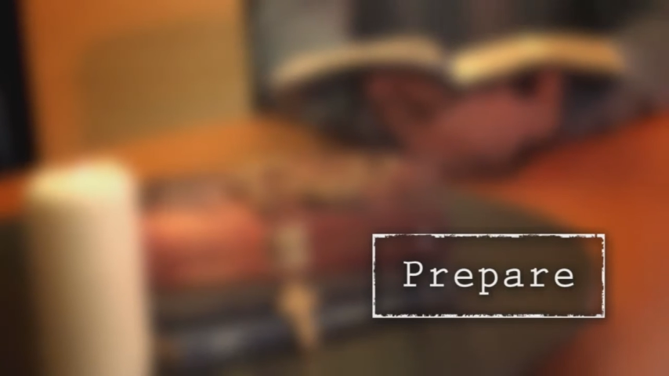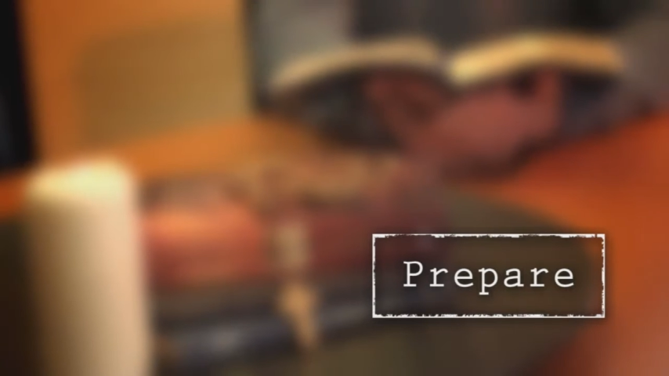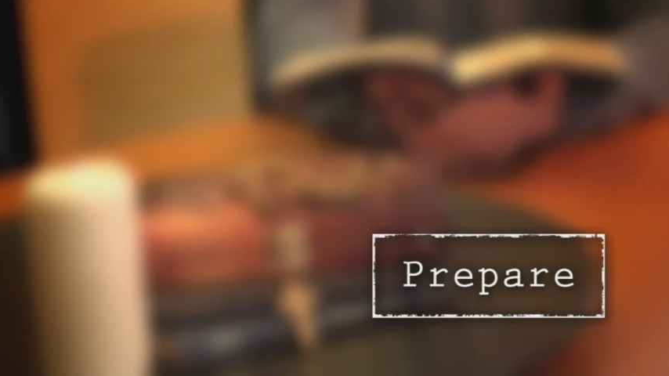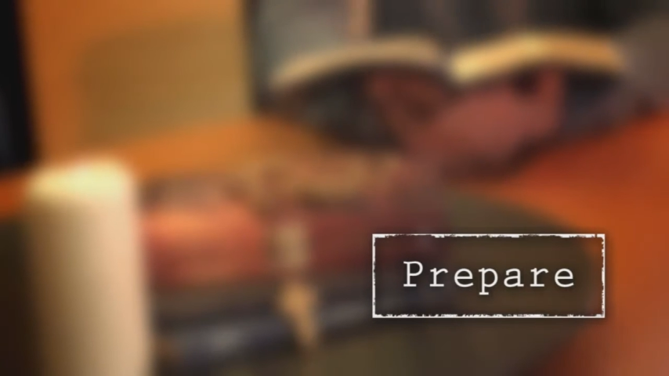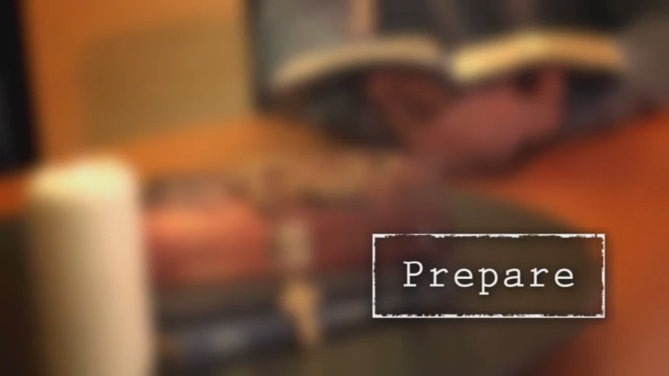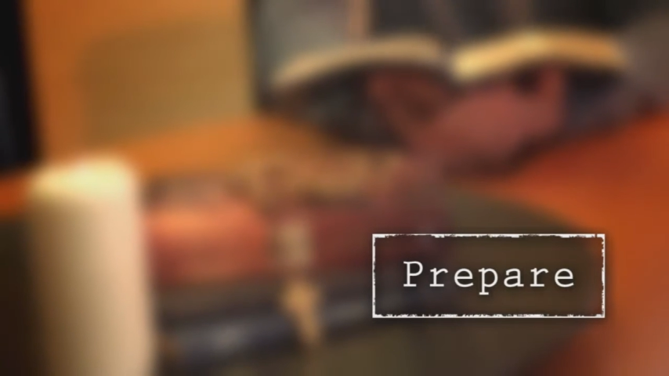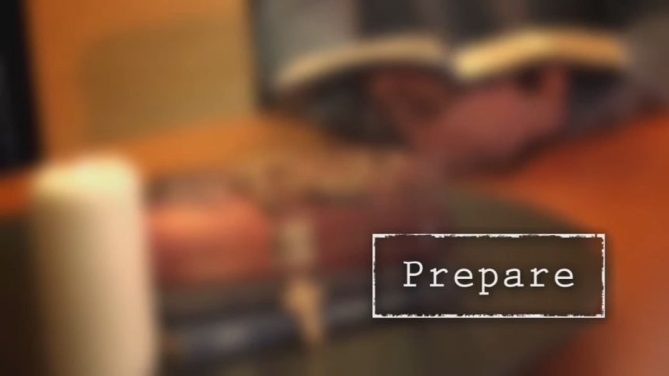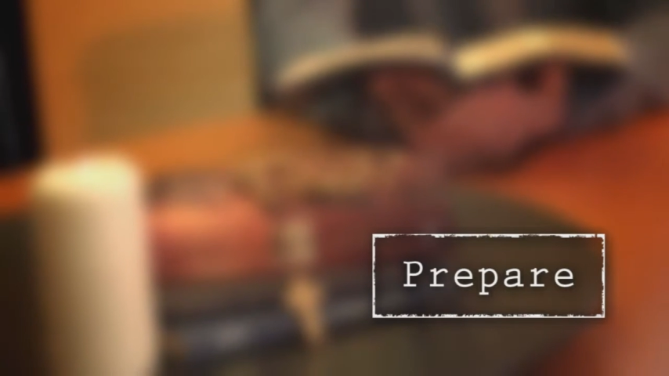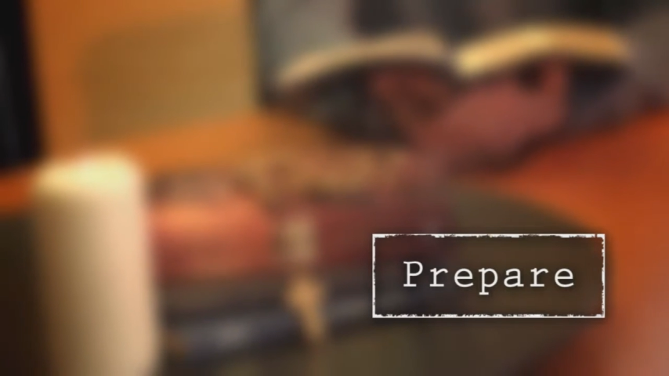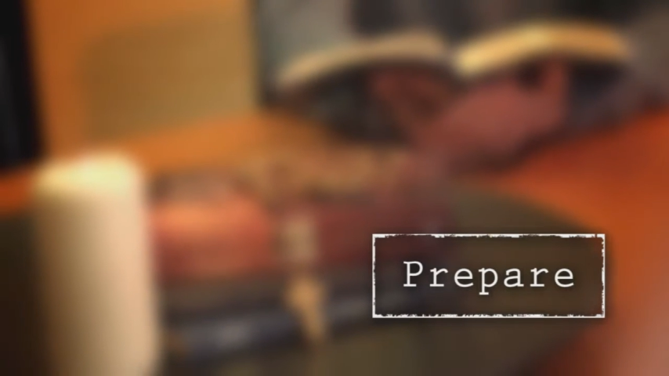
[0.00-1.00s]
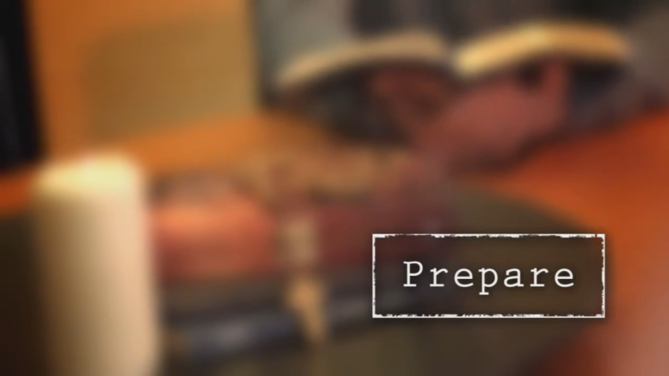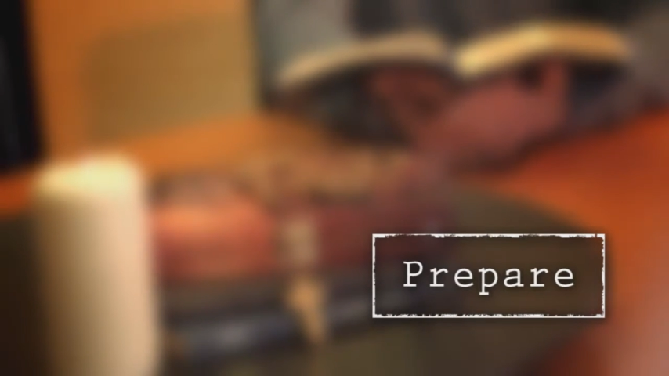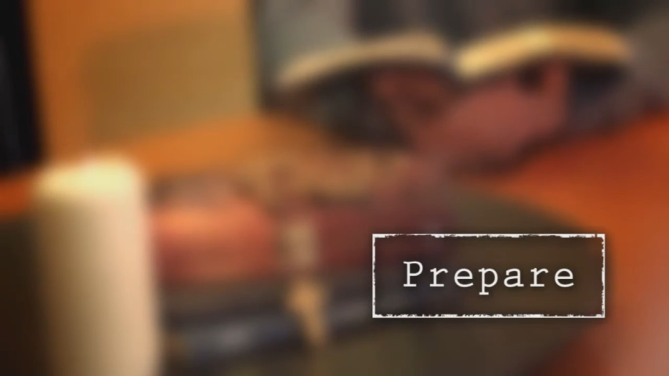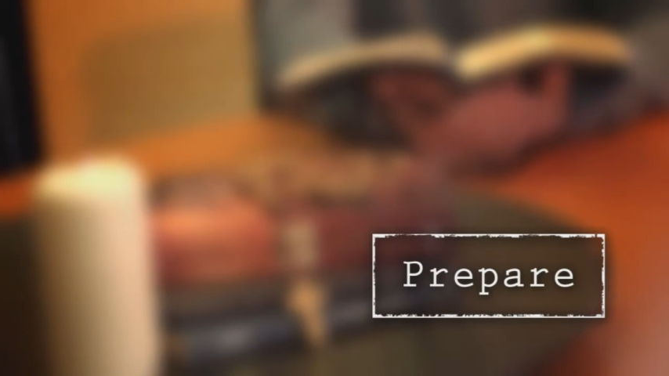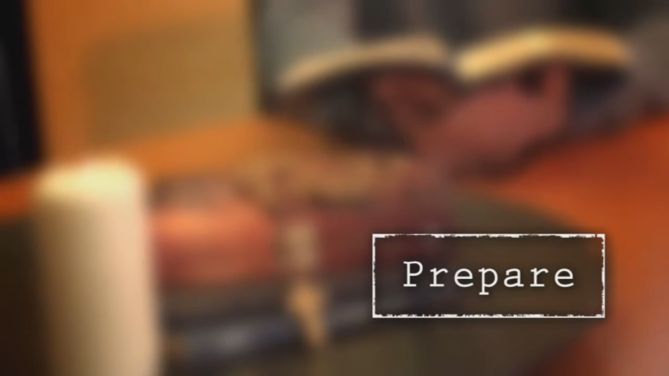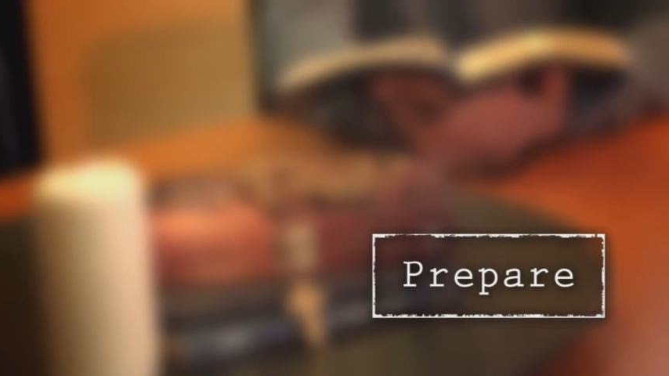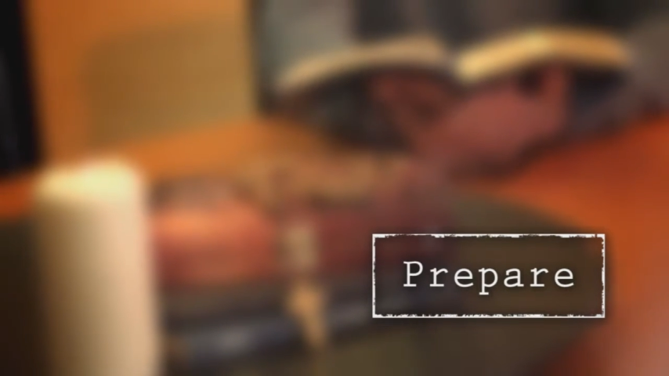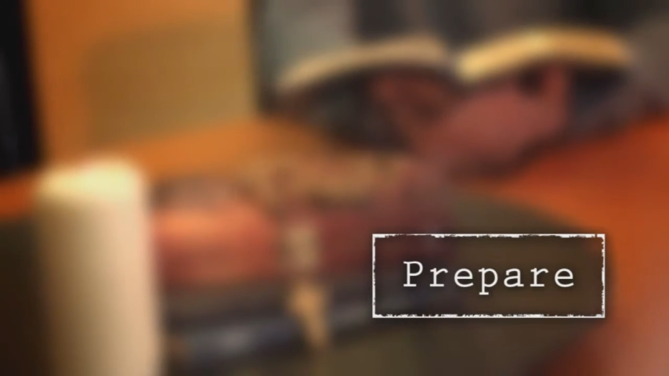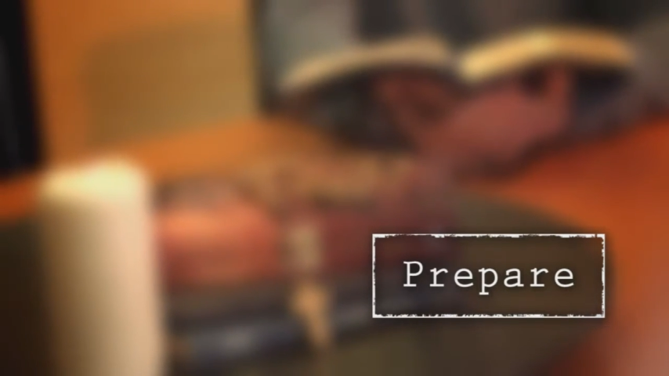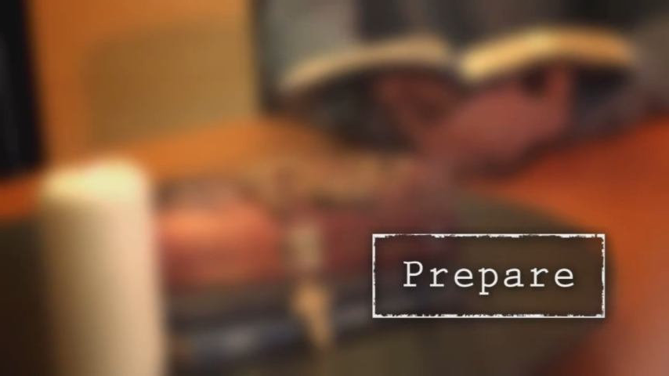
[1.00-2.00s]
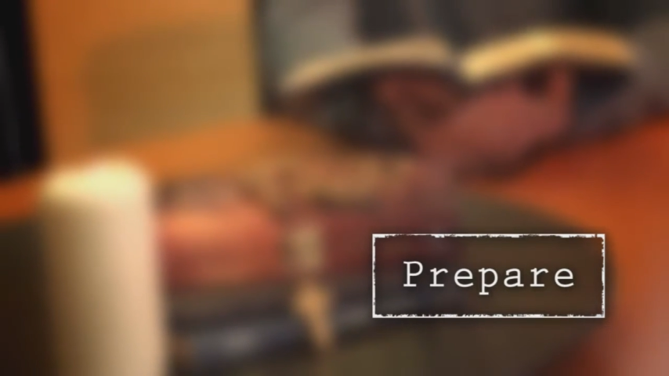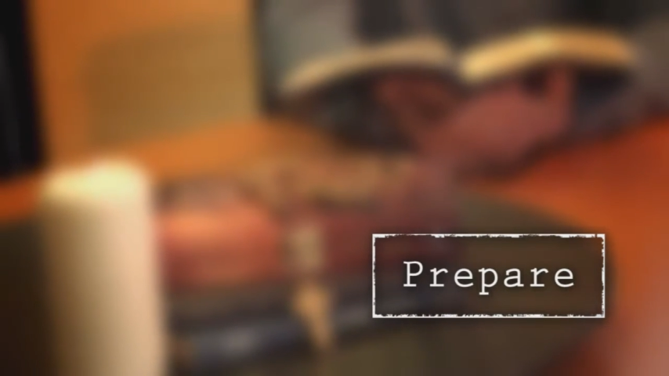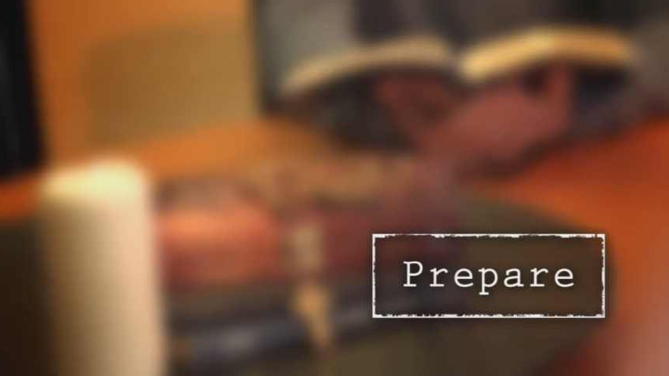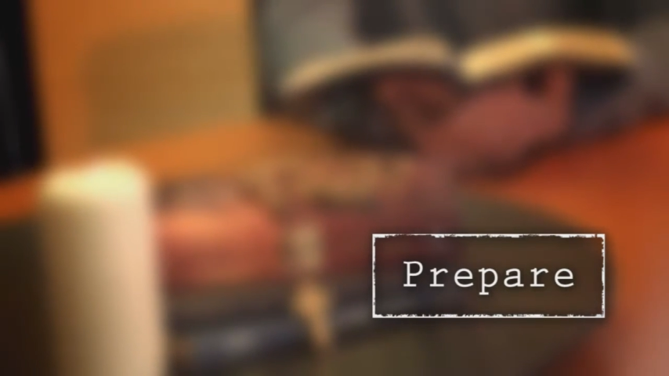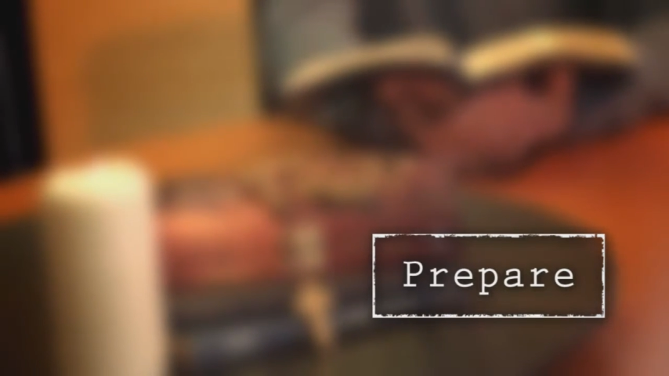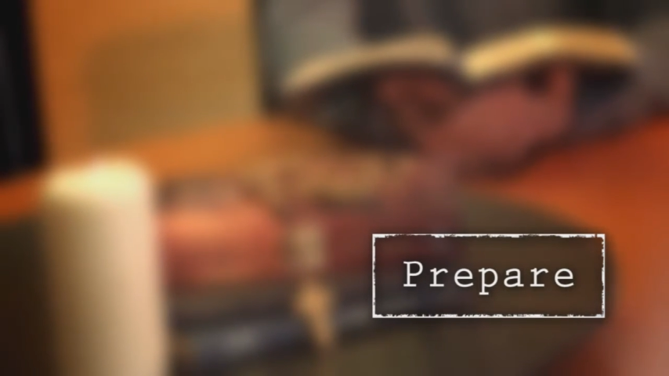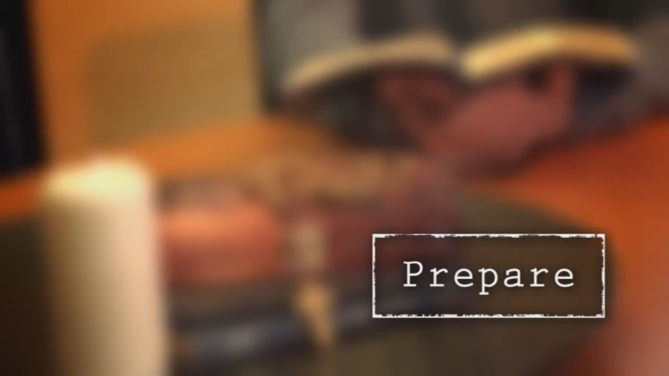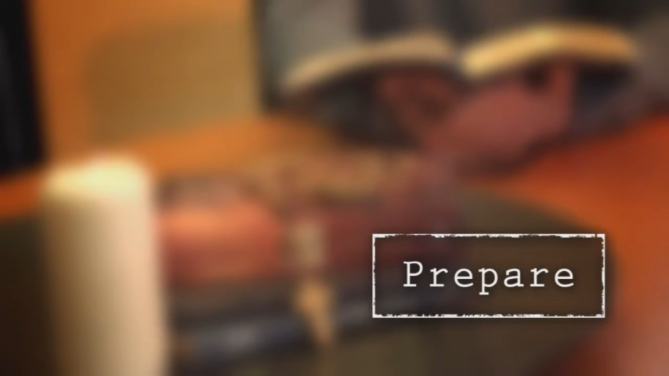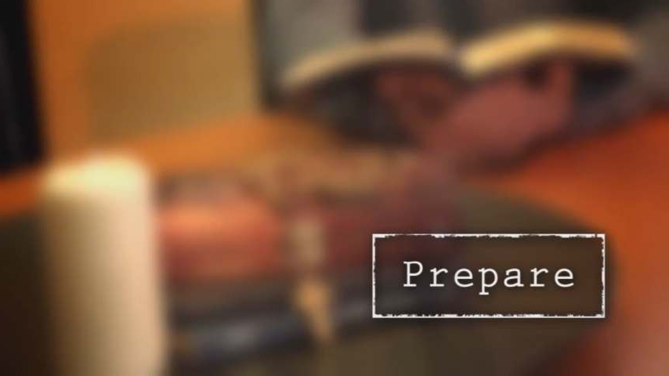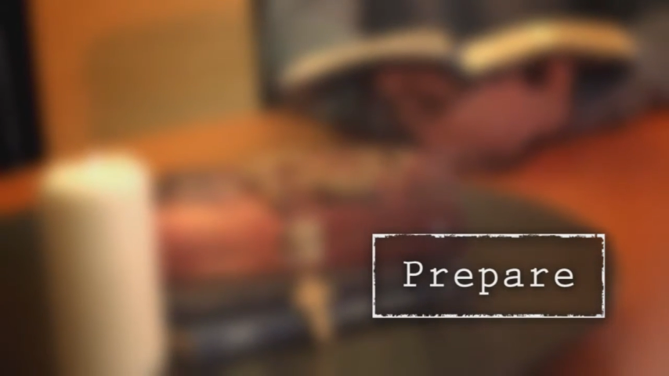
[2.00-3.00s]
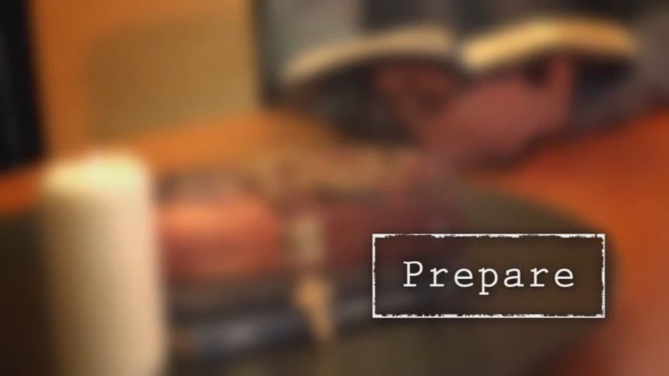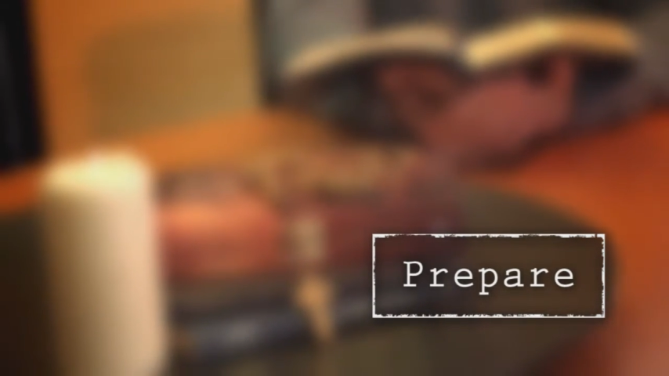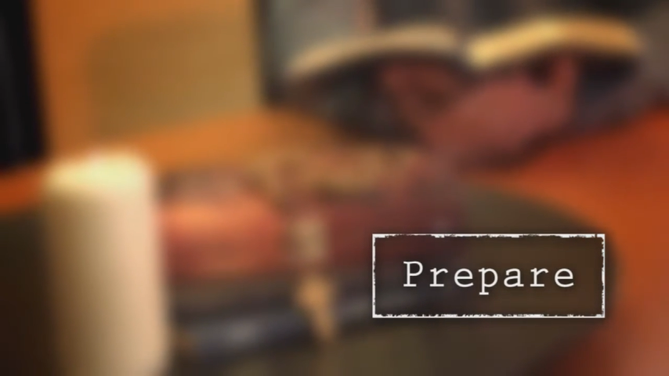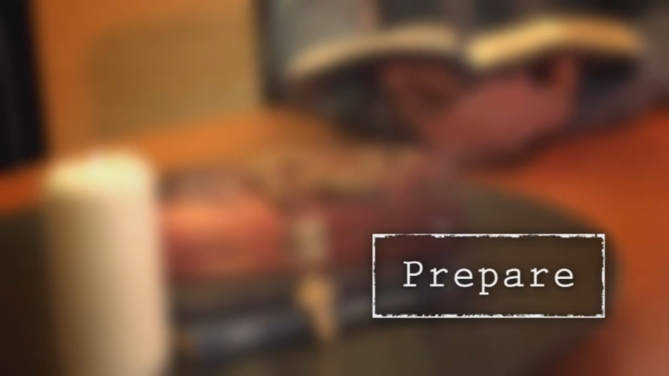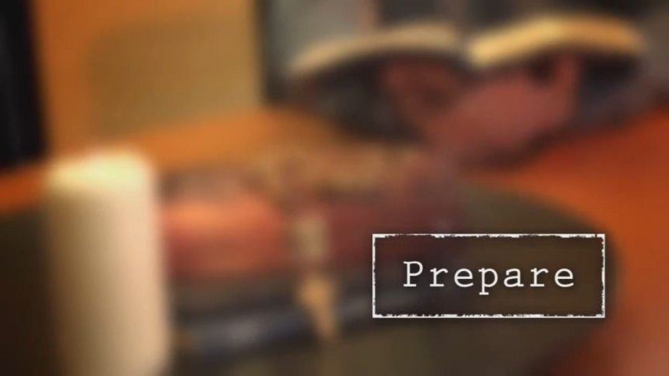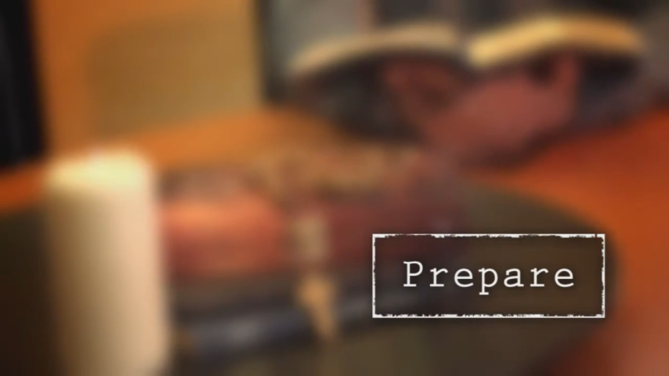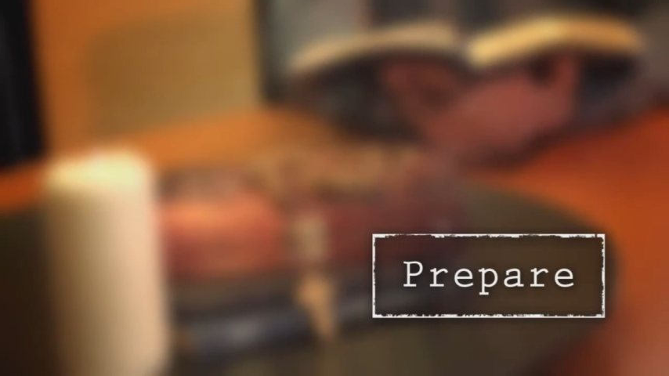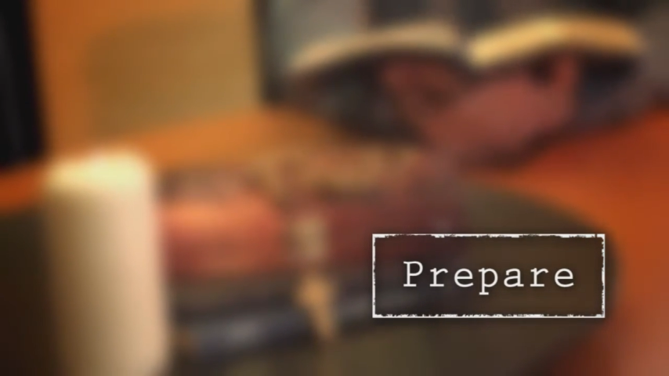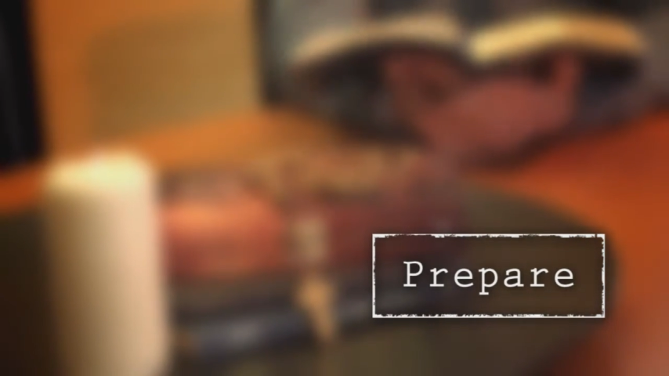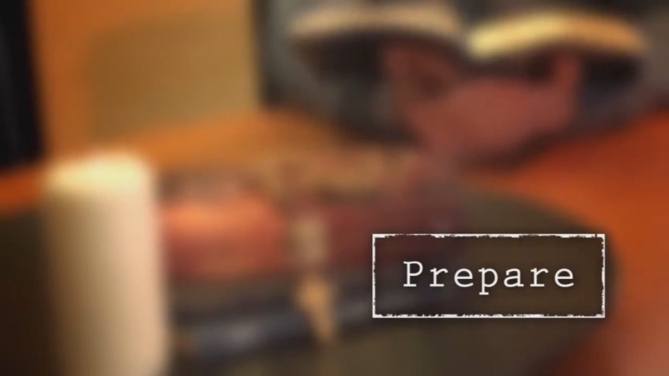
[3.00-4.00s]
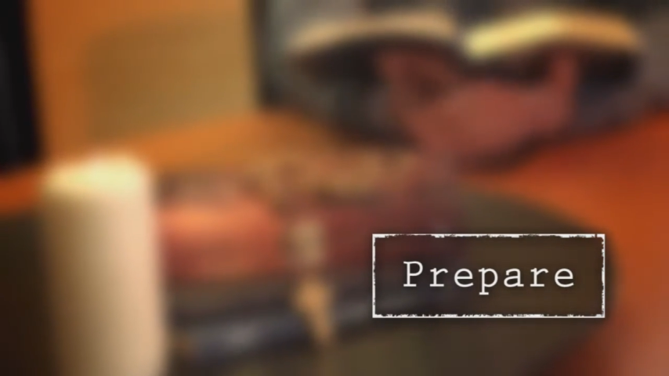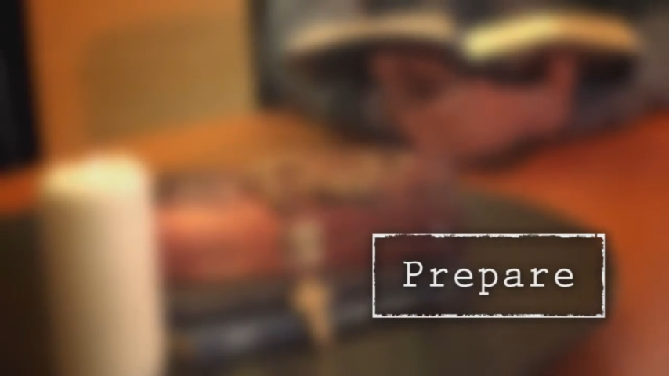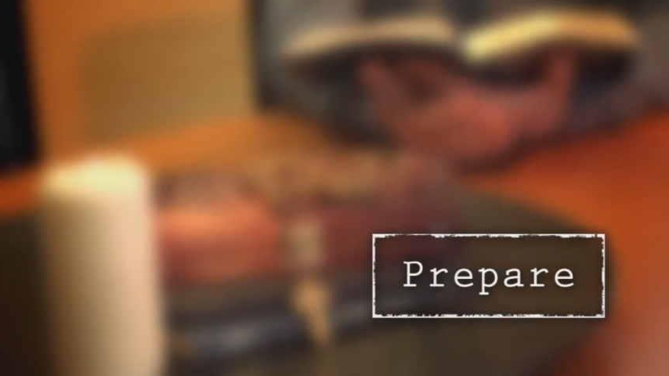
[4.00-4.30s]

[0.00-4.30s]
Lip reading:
(no speaker visible)